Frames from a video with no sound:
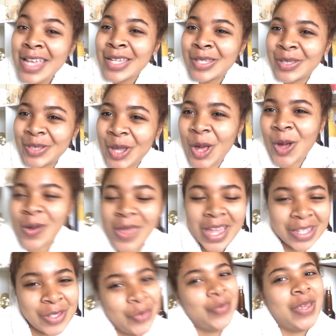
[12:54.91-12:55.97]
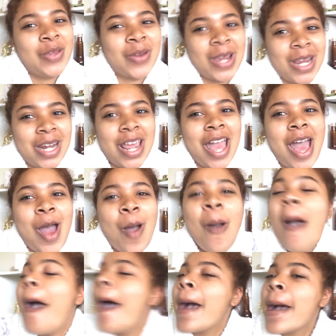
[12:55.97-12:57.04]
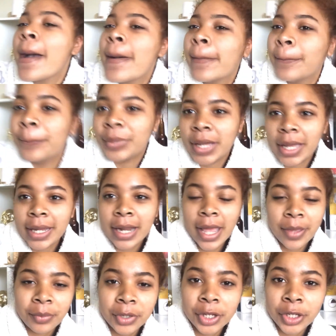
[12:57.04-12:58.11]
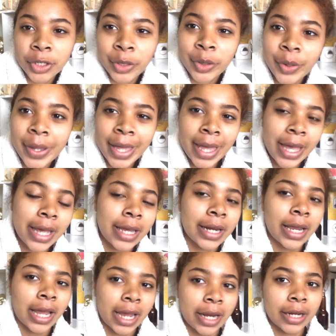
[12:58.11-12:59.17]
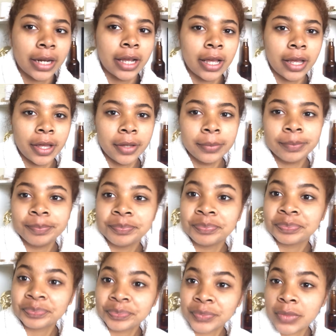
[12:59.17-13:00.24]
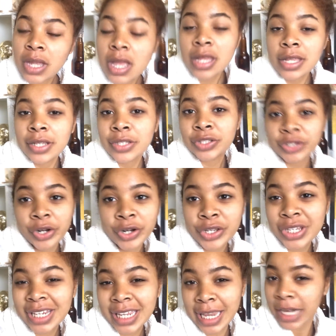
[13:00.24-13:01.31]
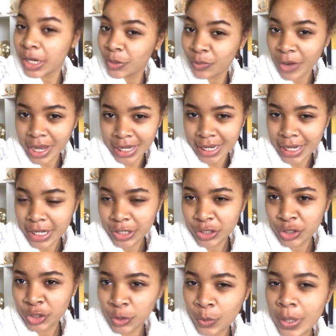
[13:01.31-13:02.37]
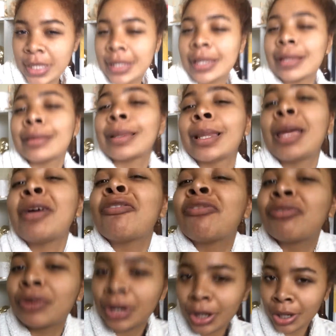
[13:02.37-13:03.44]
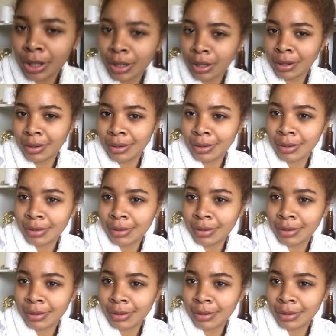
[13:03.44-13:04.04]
so that's me right now. But I'm gonna go ahead and start getting ready to deliver